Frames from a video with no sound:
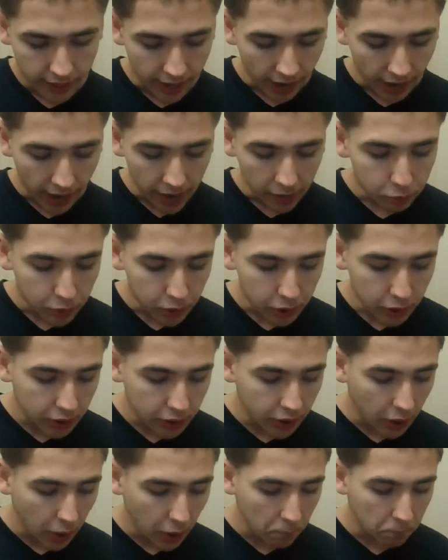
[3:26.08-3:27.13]

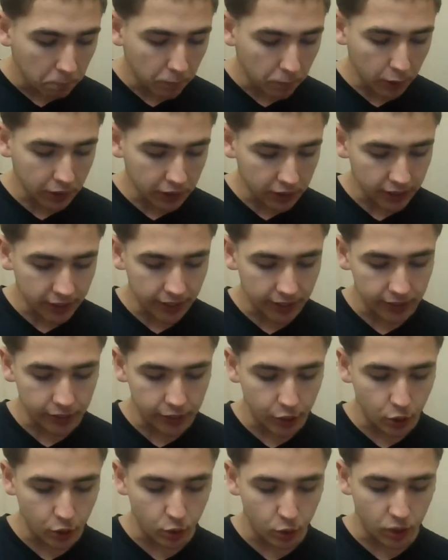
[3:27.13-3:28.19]
Captured
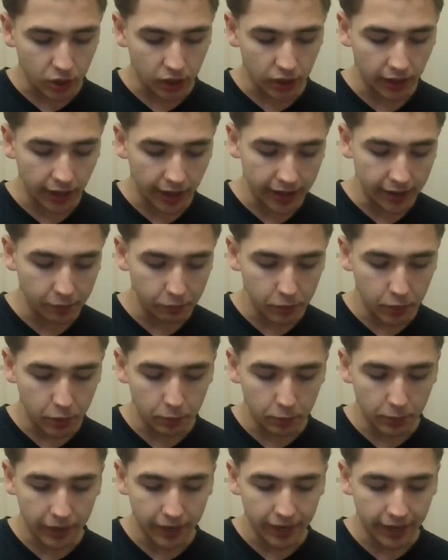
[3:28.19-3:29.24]
persons who claimed
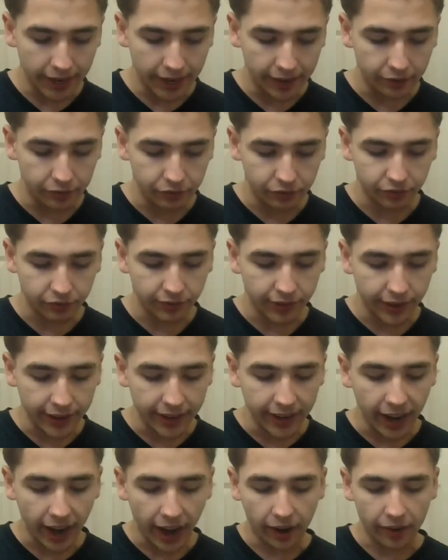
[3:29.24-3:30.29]
to be a
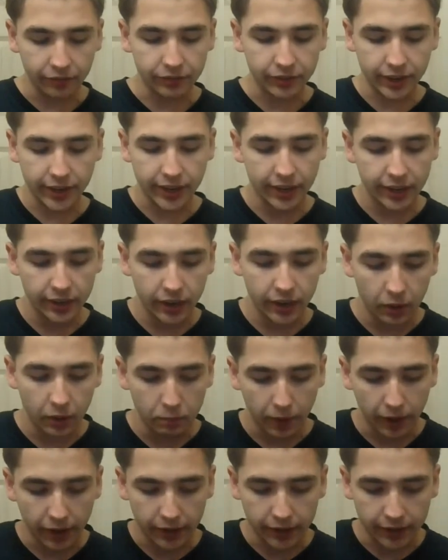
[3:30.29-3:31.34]
free African
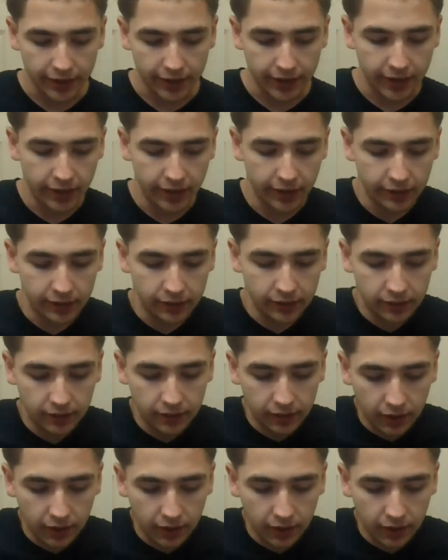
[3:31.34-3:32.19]
American